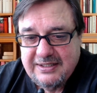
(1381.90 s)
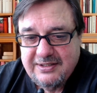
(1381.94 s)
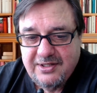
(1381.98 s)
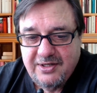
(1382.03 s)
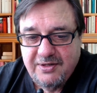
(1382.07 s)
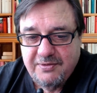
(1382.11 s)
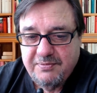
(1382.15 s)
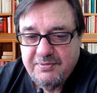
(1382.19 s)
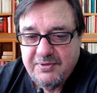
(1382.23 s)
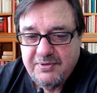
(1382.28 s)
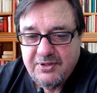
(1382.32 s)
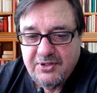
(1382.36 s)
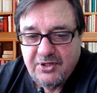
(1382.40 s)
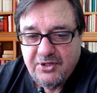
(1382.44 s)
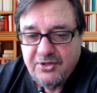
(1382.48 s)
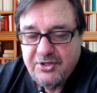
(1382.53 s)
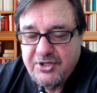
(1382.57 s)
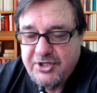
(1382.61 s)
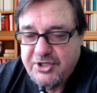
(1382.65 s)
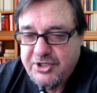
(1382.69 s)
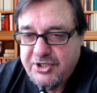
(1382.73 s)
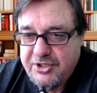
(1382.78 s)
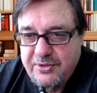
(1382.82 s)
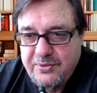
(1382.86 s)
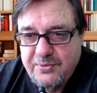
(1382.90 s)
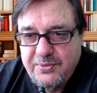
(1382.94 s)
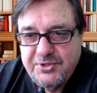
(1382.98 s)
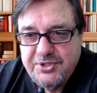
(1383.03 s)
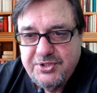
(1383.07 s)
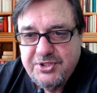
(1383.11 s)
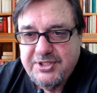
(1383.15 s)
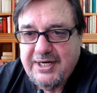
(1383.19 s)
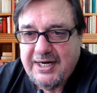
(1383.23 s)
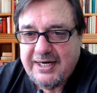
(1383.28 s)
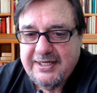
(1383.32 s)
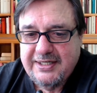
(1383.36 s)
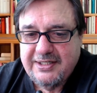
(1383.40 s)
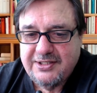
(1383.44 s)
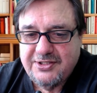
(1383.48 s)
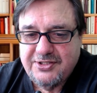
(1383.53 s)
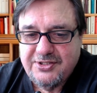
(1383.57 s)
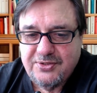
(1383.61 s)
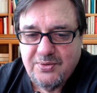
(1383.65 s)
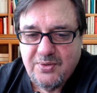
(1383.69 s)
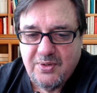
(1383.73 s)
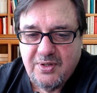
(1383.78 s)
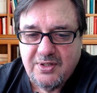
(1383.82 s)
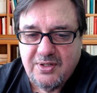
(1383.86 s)
They're huge
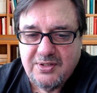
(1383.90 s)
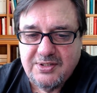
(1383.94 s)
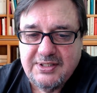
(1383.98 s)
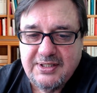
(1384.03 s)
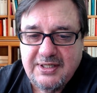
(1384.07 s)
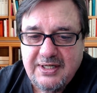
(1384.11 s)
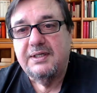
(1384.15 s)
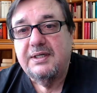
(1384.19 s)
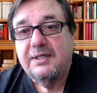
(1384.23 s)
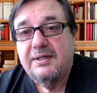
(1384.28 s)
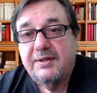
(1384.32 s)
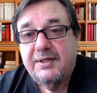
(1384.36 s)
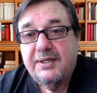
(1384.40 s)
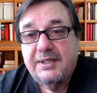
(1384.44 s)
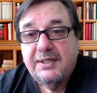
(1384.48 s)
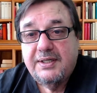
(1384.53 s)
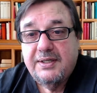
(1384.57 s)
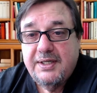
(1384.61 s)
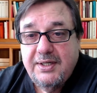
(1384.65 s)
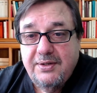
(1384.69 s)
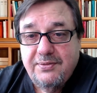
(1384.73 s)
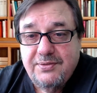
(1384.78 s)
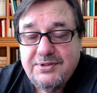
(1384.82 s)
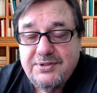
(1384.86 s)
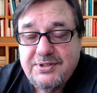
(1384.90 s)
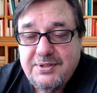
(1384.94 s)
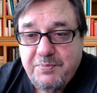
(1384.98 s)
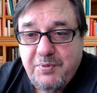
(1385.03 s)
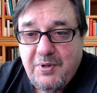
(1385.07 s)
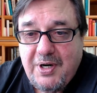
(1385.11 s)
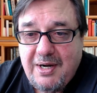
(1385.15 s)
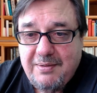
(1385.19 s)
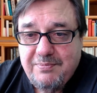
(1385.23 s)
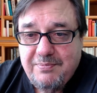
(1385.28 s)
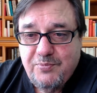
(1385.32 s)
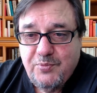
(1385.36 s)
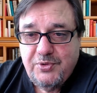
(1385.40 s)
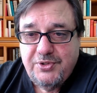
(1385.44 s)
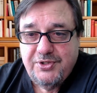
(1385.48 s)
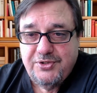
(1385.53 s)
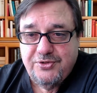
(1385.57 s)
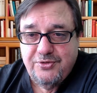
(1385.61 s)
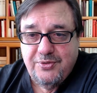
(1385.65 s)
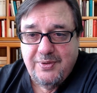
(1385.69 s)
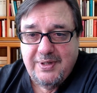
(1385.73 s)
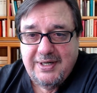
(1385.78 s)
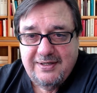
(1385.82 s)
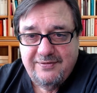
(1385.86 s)
dinosaurs. Here was the problem with the
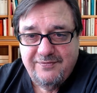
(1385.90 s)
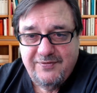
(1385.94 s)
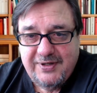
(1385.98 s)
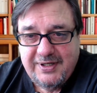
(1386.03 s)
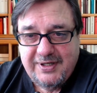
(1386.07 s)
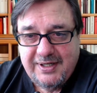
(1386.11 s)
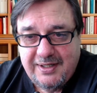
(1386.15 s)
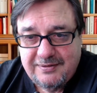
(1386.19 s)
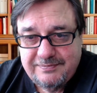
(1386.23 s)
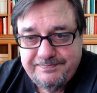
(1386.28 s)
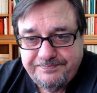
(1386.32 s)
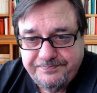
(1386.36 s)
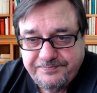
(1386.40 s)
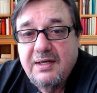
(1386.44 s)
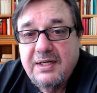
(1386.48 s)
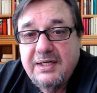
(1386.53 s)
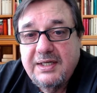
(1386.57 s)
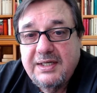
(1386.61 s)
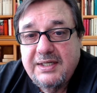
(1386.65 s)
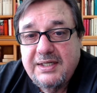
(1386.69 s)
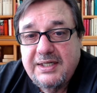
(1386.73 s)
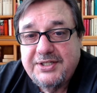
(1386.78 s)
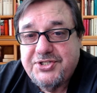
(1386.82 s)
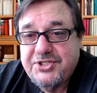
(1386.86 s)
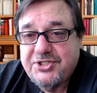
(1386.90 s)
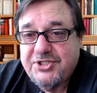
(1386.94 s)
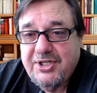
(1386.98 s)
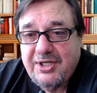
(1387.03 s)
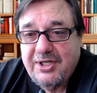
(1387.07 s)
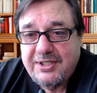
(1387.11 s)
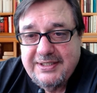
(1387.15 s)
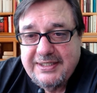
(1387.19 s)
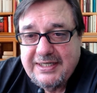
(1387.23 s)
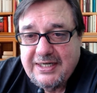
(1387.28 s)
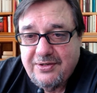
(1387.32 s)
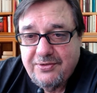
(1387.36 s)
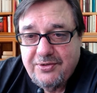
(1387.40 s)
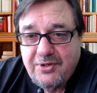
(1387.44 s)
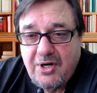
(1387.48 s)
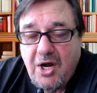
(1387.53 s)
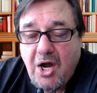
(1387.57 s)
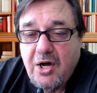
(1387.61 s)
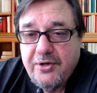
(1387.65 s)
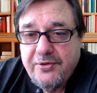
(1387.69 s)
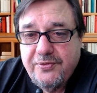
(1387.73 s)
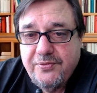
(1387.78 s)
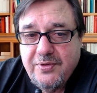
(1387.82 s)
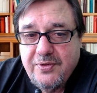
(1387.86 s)
Tranvia. It shut down
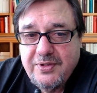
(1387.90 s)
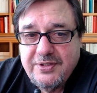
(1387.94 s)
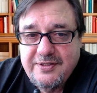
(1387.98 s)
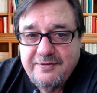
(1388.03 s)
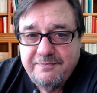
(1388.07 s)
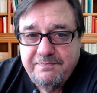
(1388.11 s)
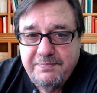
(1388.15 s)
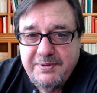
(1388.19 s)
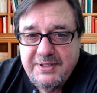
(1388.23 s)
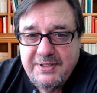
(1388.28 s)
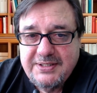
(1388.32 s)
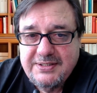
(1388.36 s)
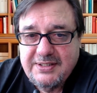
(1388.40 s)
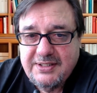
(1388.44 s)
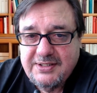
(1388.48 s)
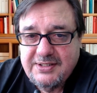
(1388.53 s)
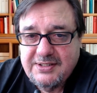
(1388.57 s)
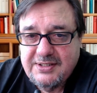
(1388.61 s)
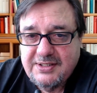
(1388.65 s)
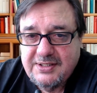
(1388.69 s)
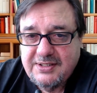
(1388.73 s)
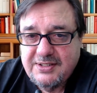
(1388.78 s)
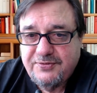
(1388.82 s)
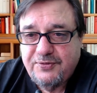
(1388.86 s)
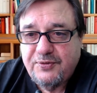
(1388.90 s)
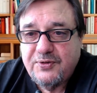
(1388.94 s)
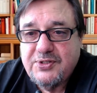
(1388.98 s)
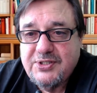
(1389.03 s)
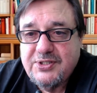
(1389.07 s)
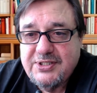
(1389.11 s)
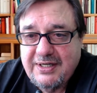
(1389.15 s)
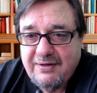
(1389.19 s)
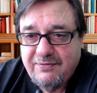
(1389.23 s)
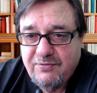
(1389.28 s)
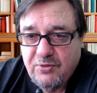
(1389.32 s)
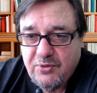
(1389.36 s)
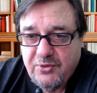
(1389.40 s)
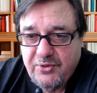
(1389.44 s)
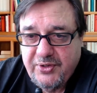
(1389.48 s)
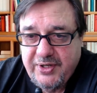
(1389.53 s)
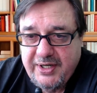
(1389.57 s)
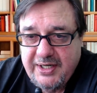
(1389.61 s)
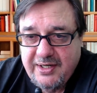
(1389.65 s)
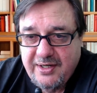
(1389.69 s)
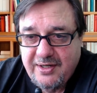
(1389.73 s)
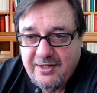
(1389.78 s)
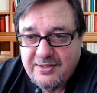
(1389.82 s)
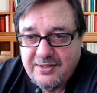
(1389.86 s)
hundreds of businesses for several
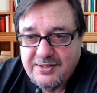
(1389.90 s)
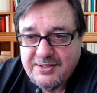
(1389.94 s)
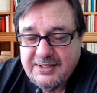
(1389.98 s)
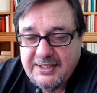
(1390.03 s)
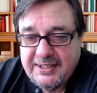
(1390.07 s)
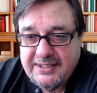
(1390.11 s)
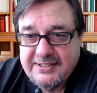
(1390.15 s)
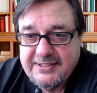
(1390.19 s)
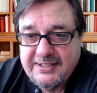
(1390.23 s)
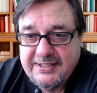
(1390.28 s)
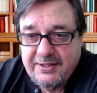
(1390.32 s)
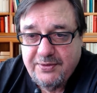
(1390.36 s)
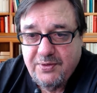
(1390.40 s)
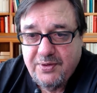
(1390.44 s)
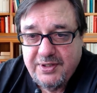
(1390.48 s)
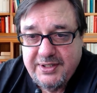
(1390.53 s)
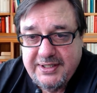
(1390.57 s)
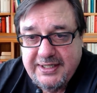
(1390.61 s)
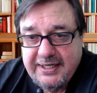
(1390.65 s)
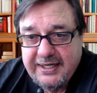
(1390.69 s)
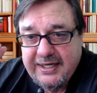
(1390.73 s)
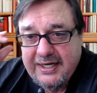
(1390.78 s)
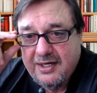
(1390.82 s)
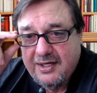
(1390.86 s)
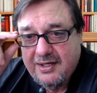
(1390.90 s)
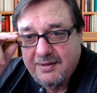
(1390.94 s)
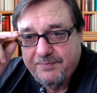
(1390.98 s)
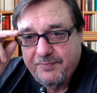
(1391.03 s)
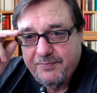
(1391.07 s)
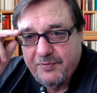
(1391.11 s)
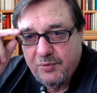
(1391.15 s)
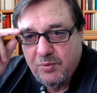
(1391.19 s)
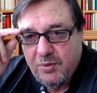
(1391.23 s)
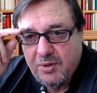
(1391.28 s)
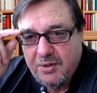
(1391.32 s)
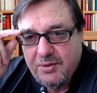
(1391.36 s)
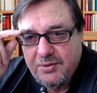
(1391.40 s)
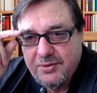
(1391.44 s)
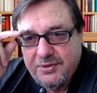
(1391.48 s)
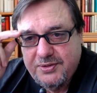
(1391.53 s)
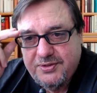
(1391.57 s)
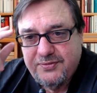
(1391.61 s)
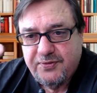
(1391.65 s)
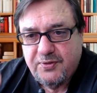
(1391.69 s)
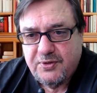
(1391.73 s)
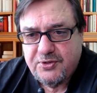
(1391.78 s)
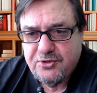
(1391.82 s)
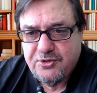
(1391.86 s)
years as they were digging up the roads
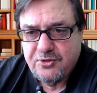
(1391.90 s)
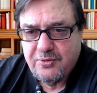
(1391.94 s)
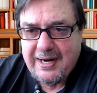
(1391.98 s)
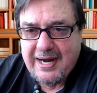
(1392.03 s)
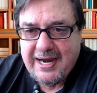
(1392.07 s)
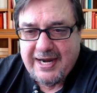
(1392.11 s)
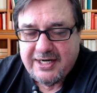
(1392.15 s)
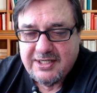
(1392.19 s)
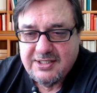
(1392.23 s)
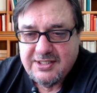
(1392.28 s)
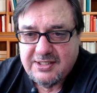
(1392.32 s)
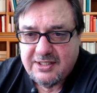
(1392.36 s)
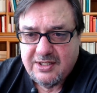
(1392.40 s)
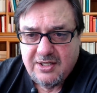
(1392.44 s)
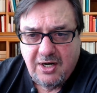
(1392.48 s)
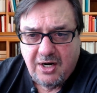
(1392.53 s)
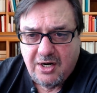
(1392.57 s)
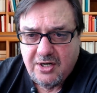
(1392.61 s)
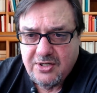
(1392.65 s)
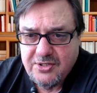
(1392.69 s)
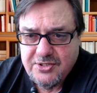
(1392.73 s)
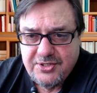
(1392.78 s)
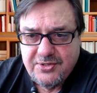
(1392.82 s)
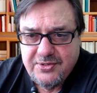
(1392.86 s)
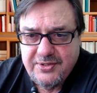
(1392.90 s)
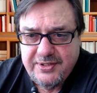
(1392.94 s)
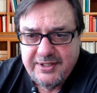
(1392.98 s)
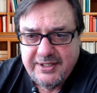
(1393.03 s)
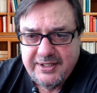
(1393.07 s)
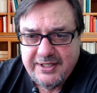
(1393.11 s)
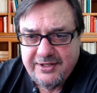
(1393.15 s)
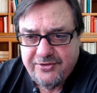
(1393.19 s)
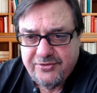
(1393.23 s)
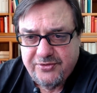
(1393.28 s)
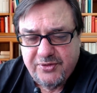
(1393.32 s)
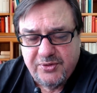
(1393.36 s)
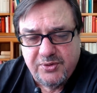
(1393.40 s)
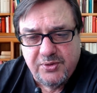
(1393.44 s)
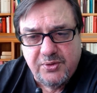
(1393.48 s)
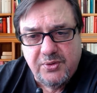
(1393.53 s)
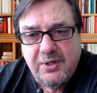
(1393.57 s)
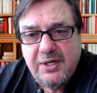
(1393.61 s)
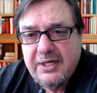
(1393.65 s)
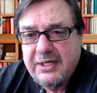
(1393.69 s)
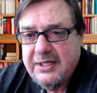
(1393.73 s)
for tracks, and cars couldn't get through,